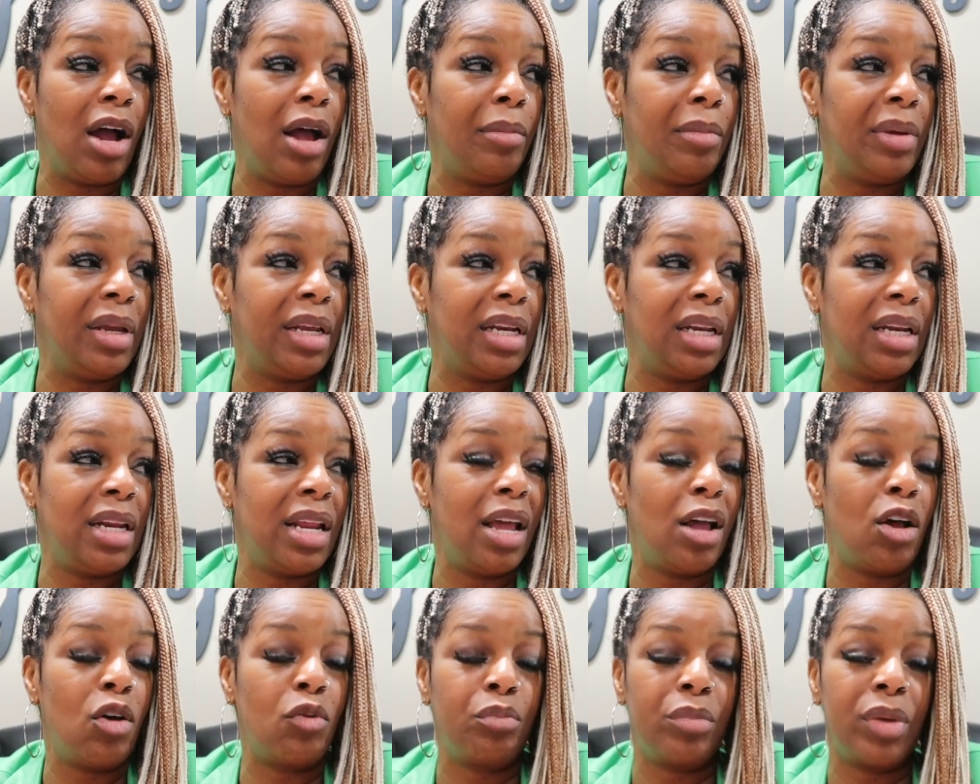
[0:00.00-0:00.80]
come in and
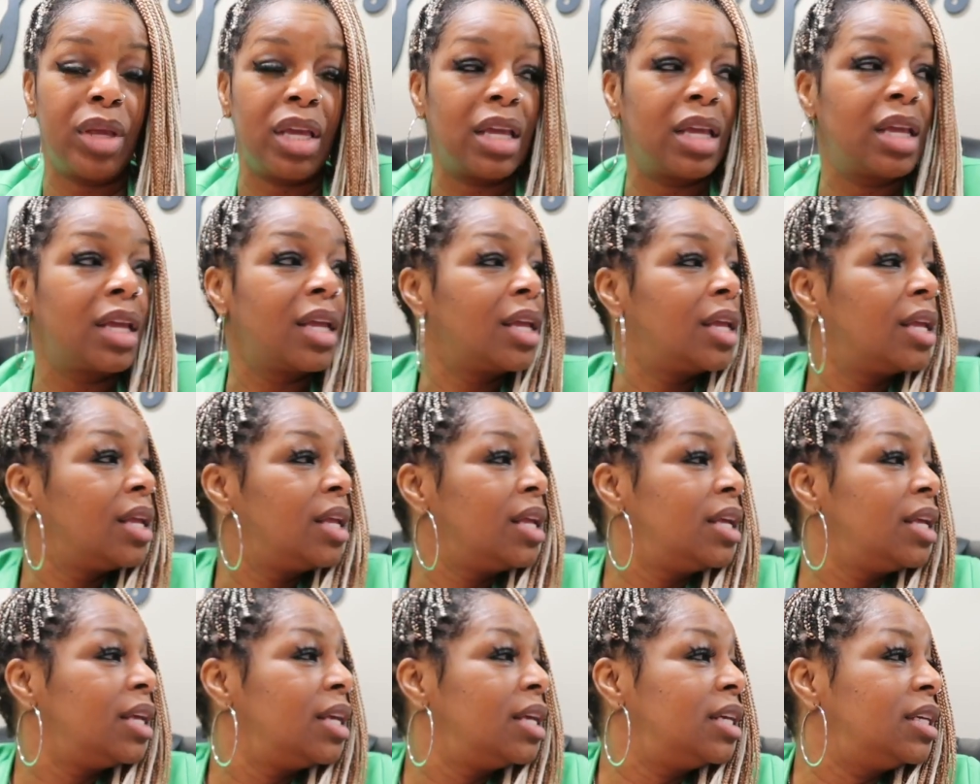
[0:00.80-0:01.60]
help me.
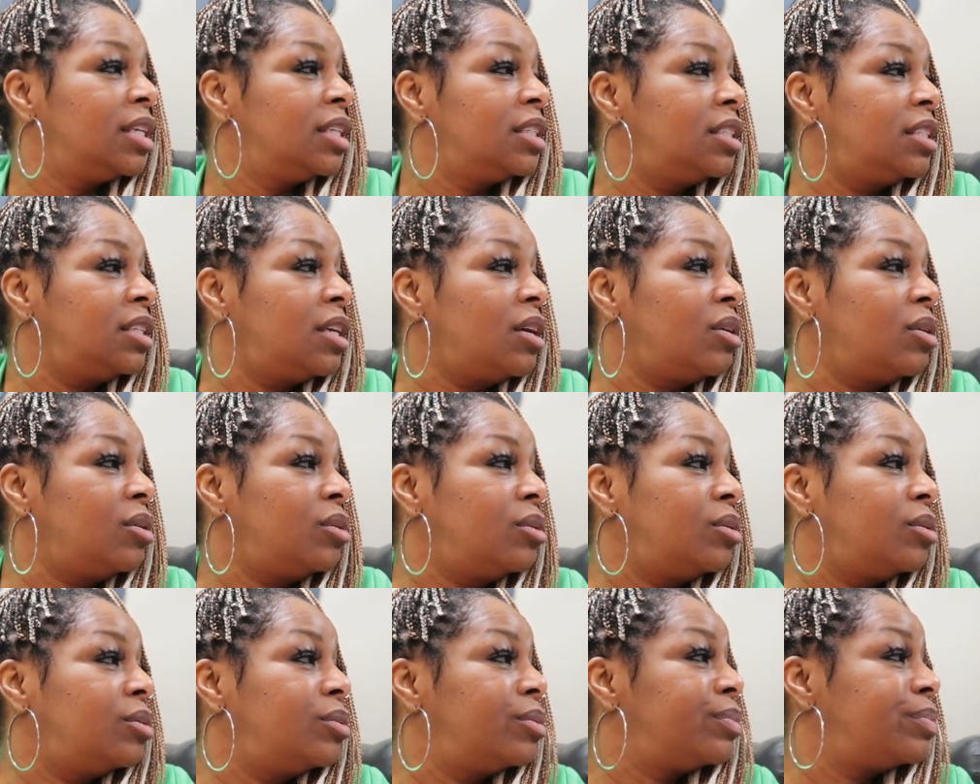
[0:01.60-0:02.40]

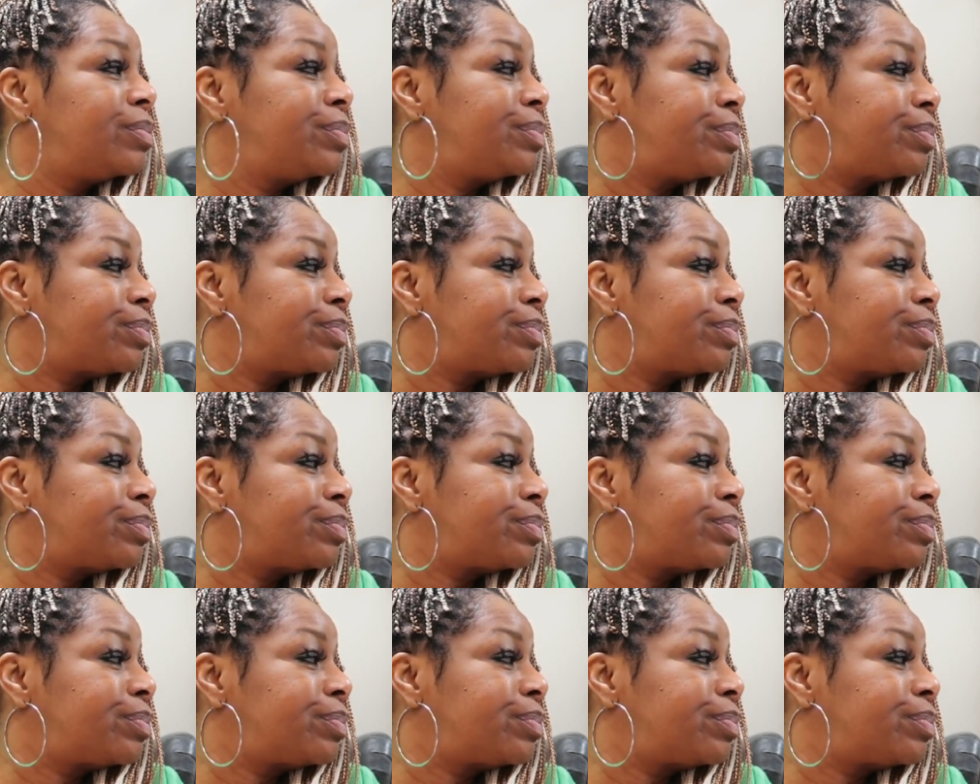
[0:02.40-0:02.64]
So,